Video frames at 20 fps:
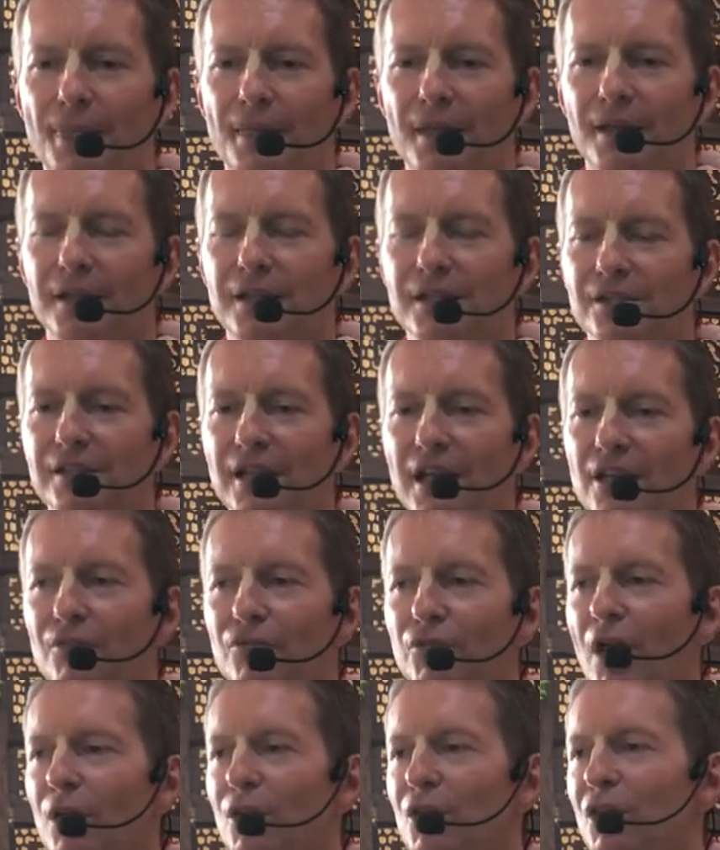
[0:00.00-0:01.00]
It is said of
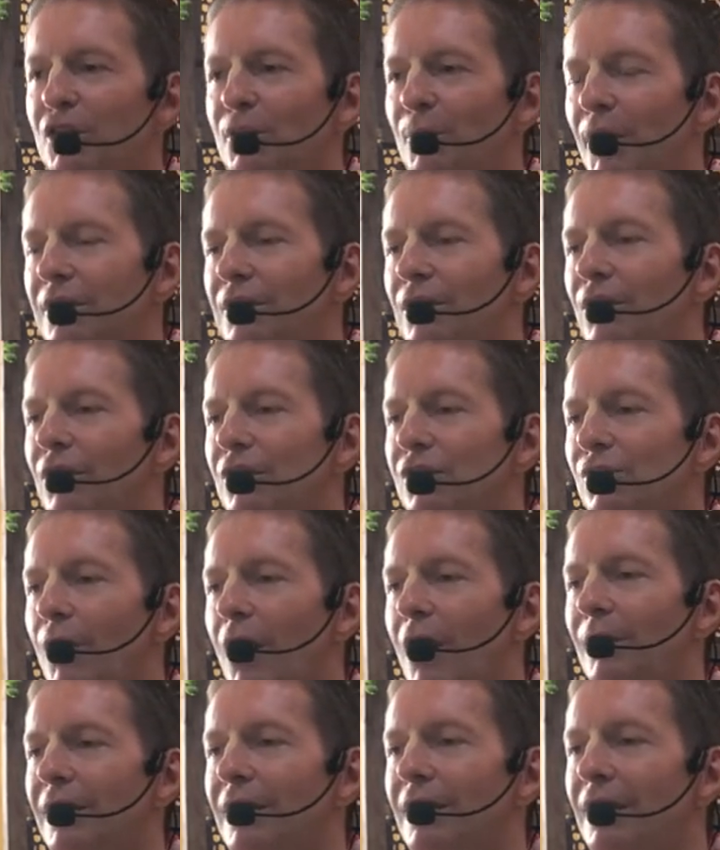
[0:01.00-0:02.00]
Raghunath Bhatta
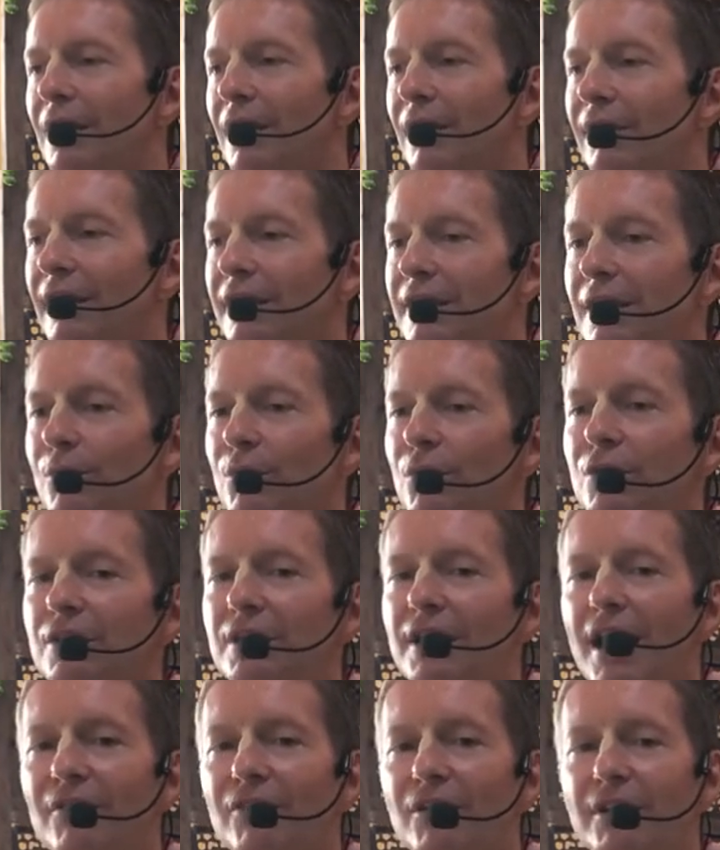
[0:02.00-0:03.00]
Goswami that he would
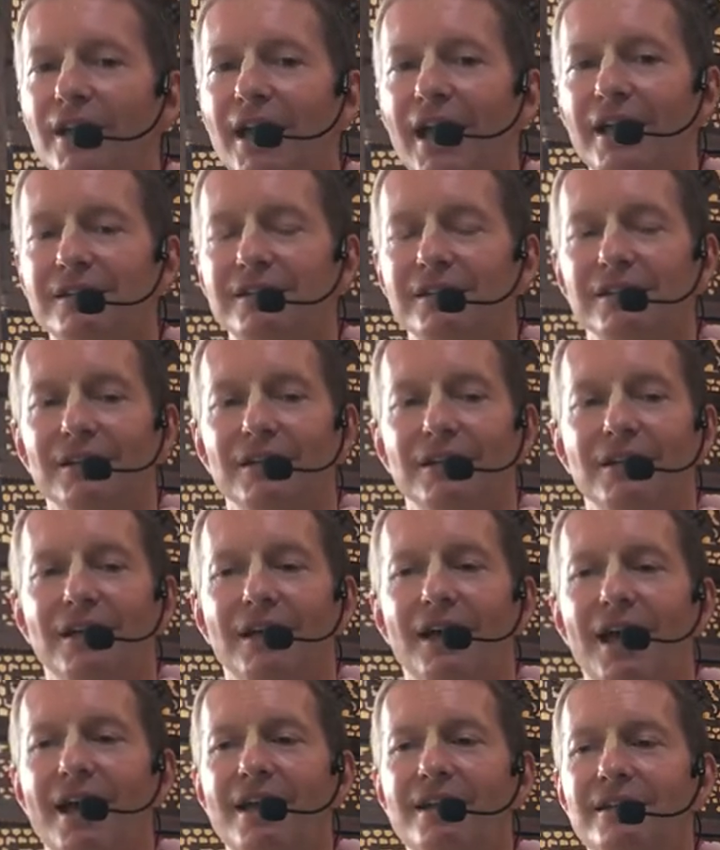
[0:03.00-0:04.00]
never let
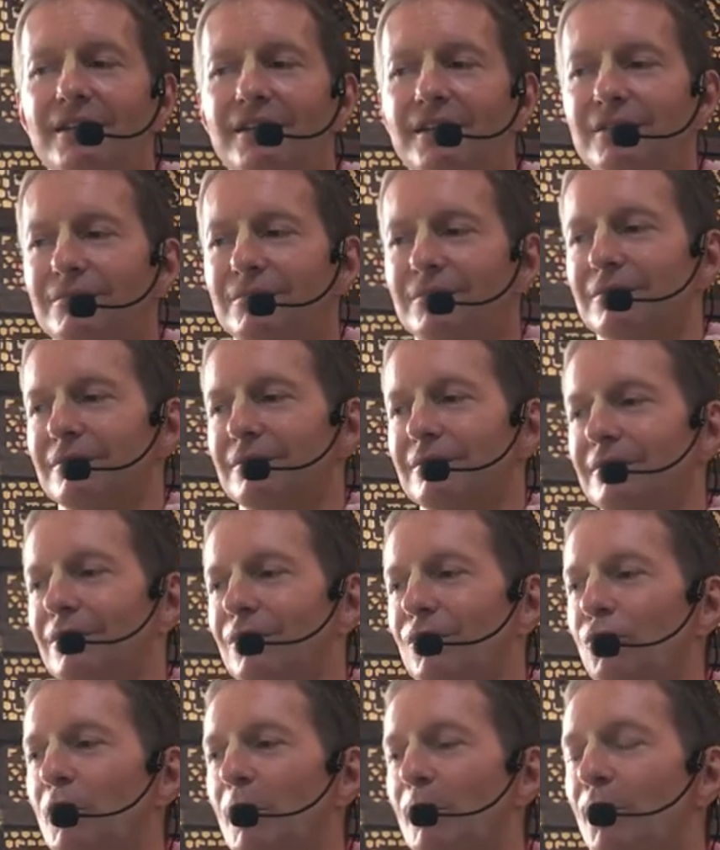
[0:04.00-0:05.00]
any
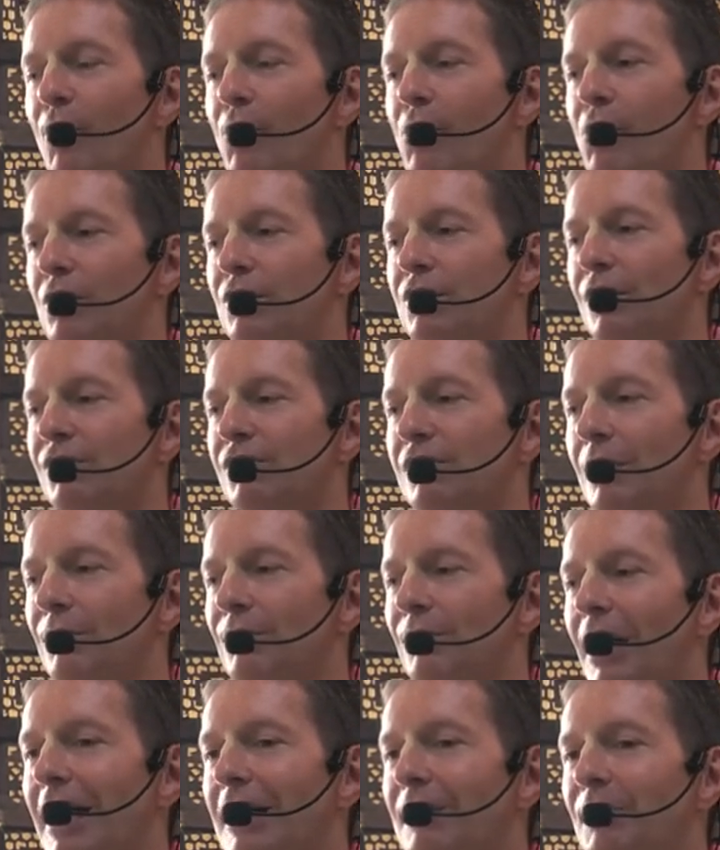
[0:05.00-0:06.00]
report of some
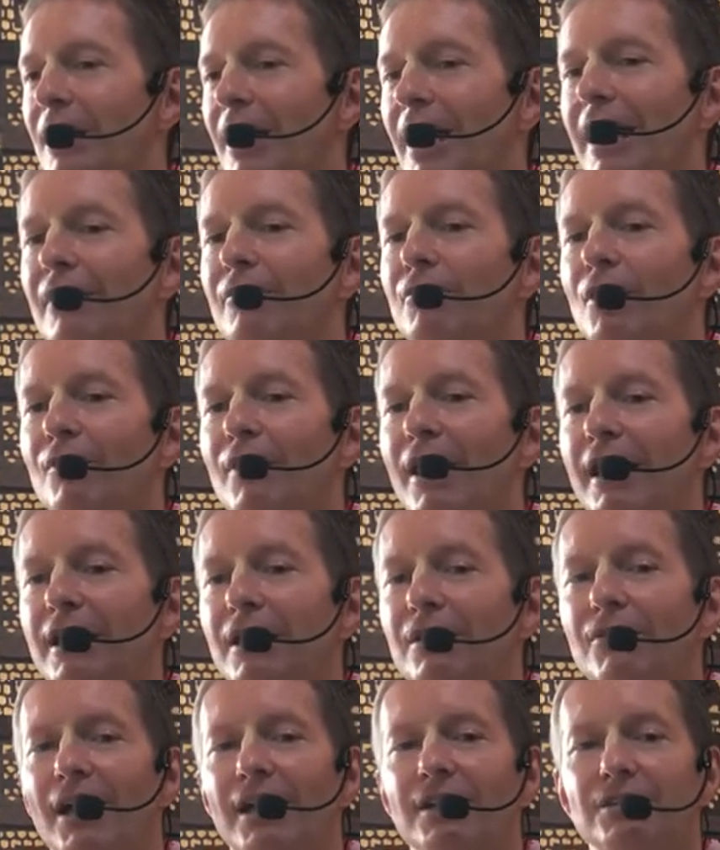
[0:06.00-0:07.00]
bad behavior of
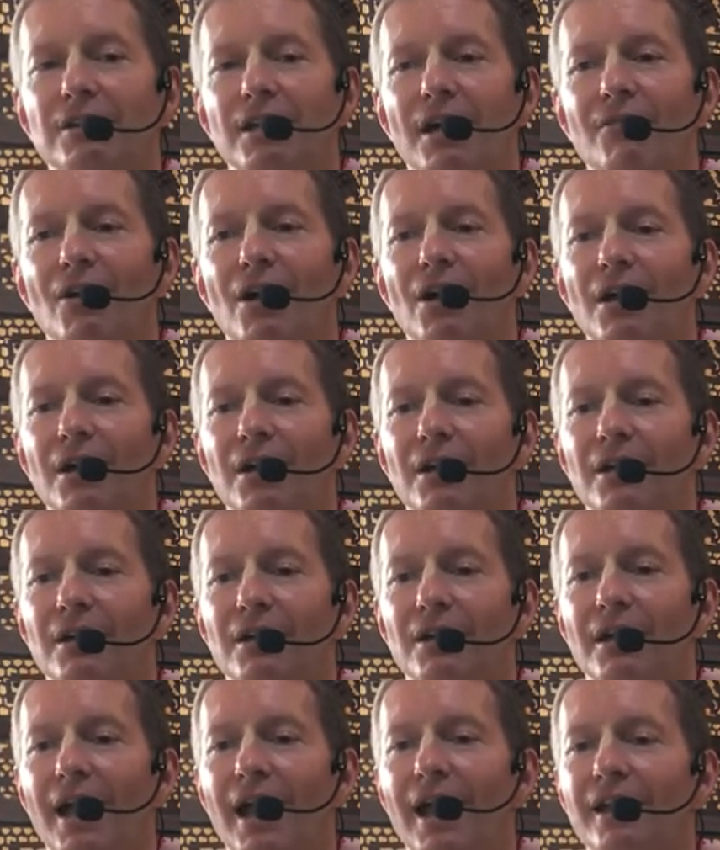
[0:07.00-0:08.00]
any Vaishnava
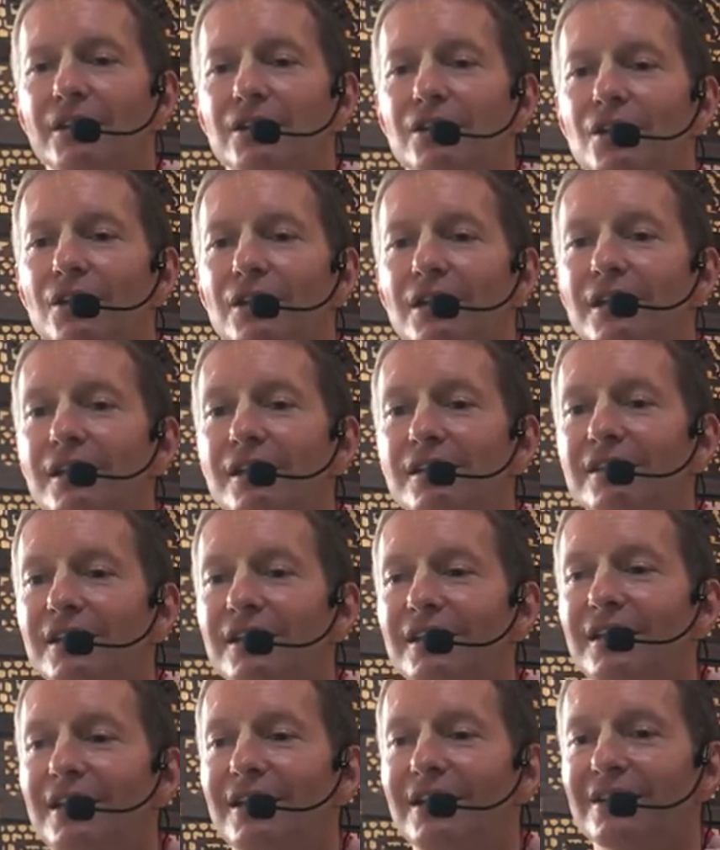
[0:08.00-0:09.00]
enter his
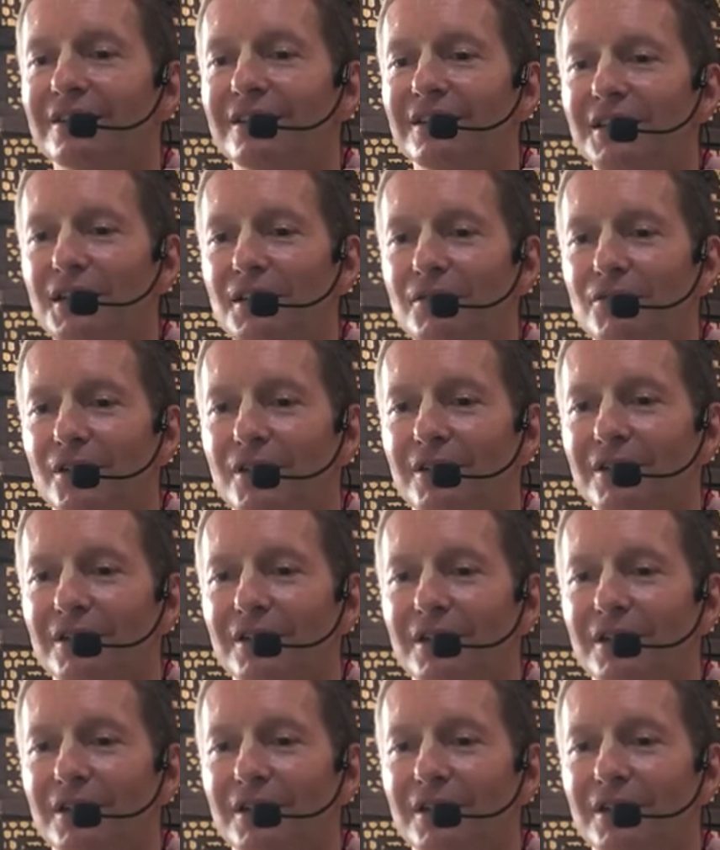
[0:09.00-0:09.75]
ear even.